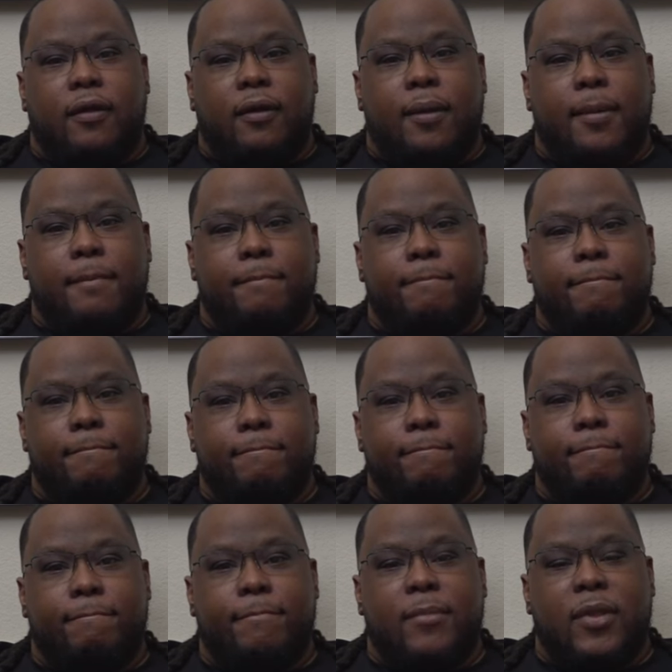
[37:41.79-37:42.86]
I can't see
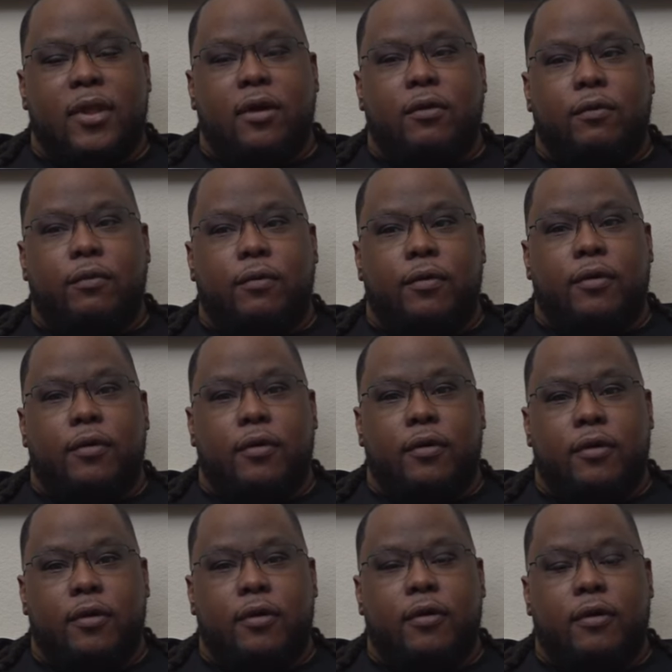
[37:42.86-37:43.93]
it, bro. I mean, I can
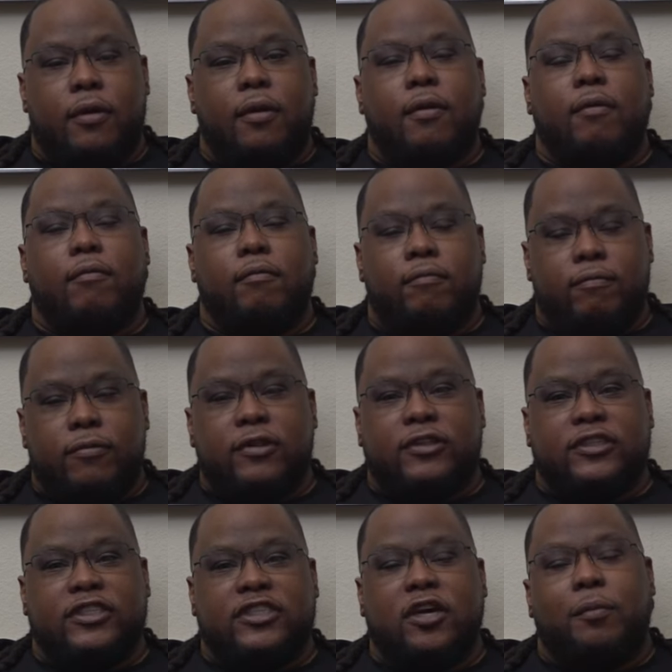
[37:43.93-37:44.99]
see it, but like,
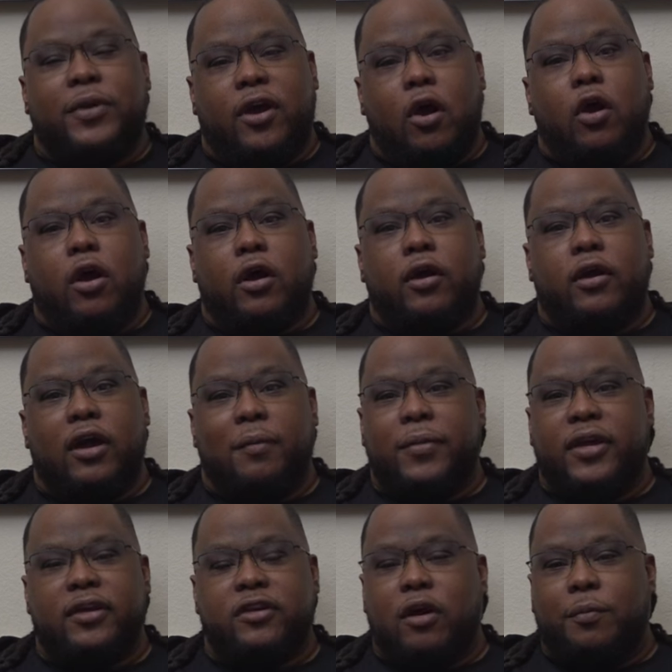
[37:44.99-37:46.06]
it's gonna how? be hard. I mean,
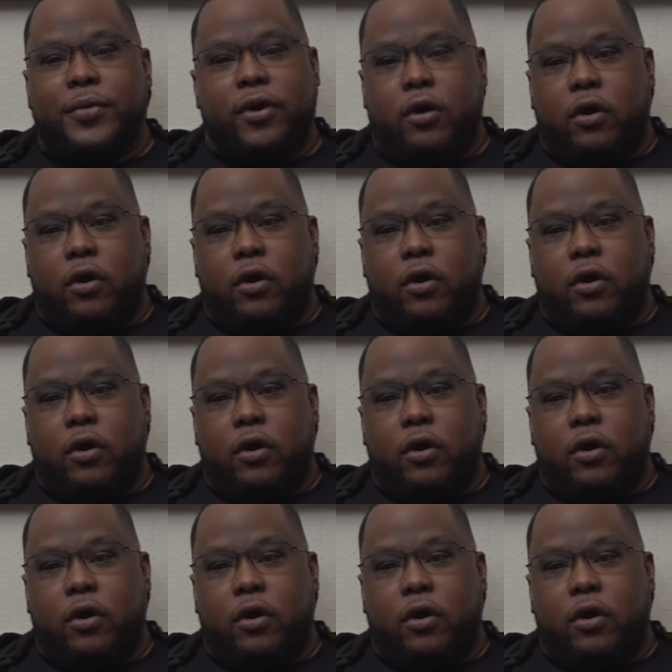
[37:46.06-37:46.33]
it's has gonna be